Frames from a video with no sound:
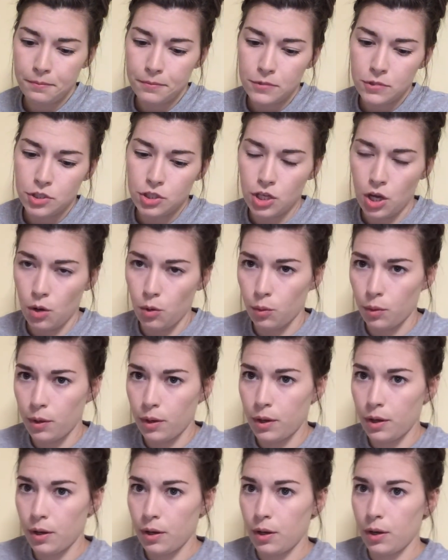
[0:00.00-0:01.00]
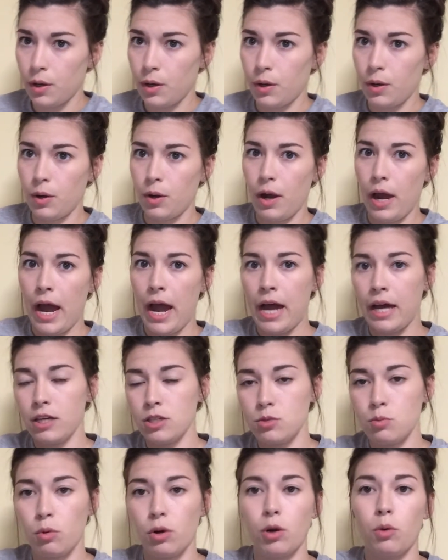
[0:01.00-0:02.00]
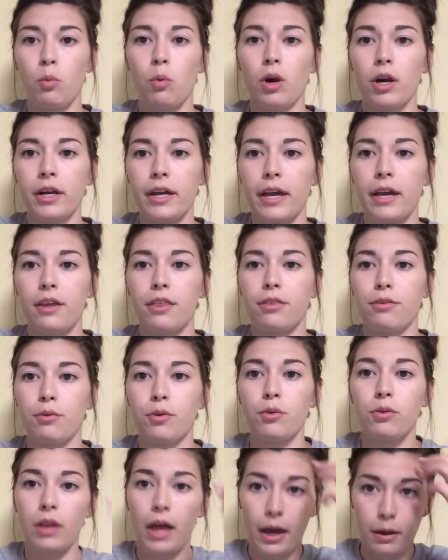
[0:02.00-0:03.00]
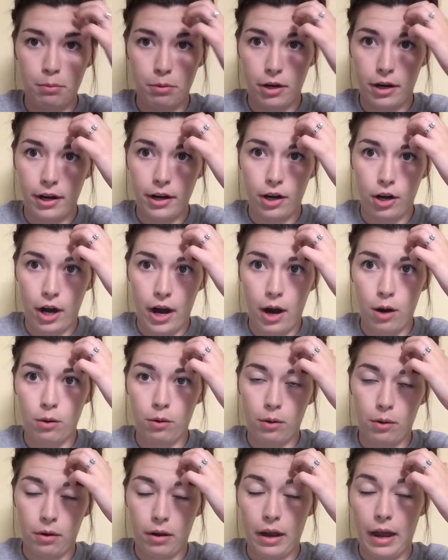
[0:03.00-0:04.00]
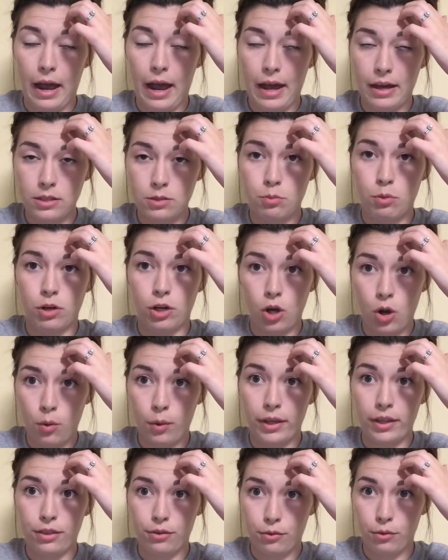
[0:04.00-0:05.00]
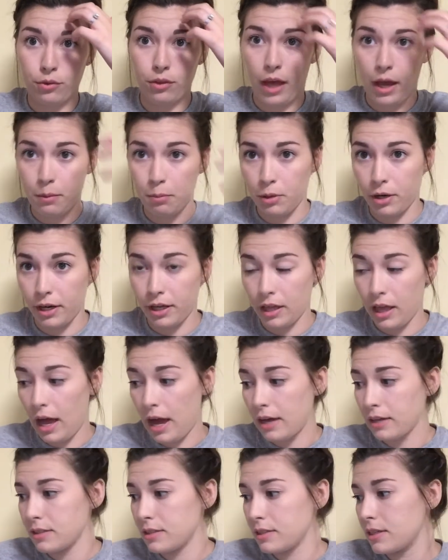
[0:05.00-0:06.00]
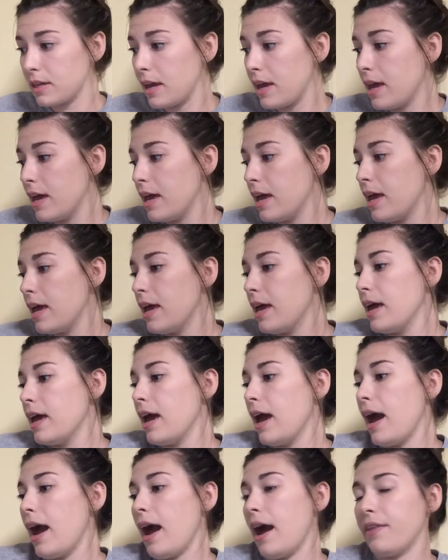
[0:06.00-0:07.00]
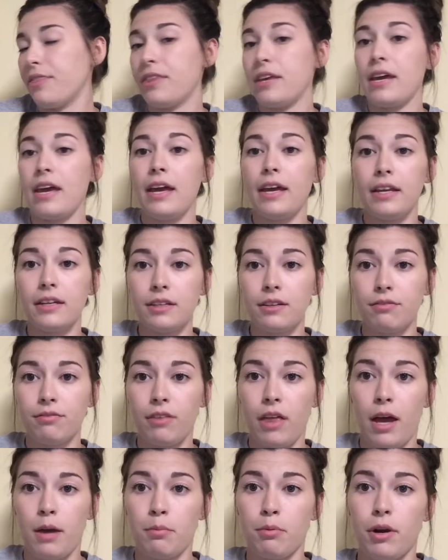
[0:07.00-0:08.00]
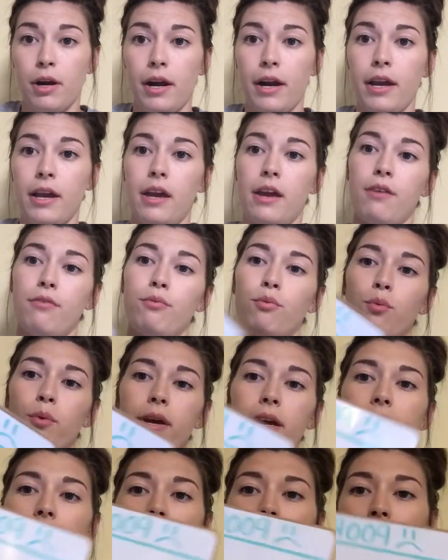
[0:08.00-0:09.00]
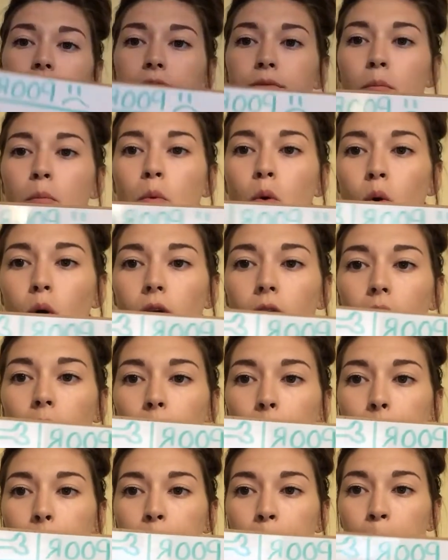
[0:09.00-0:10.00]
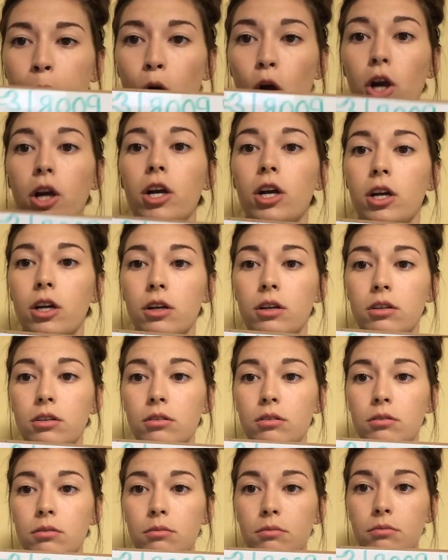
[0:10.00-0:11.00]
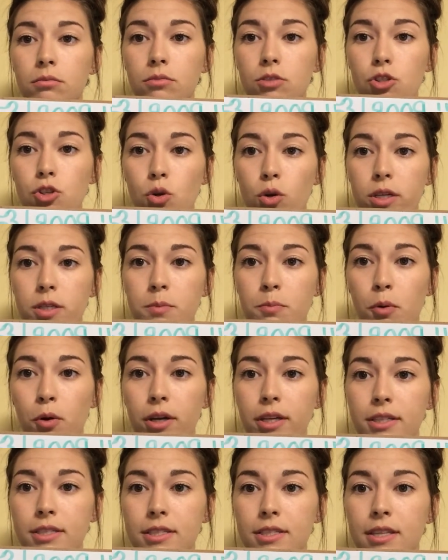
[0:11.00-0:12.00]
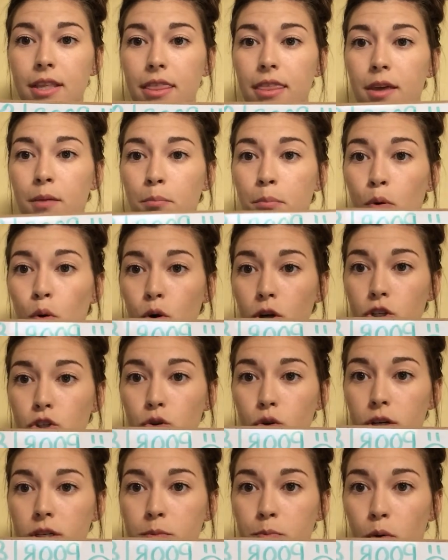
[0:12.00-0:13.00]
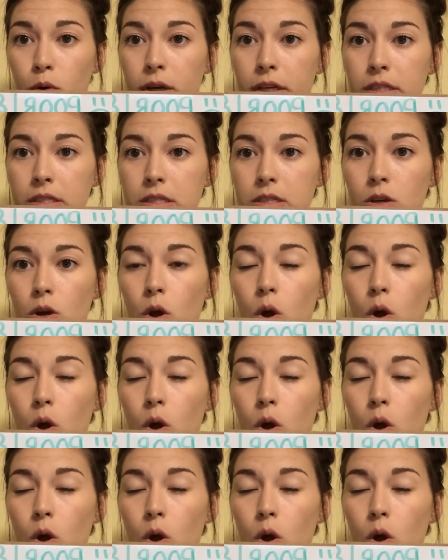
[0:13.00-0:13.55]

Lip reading: So as we're working through library, as we're going through library class, at the end of library, if we have more bark choice points than poor choice points,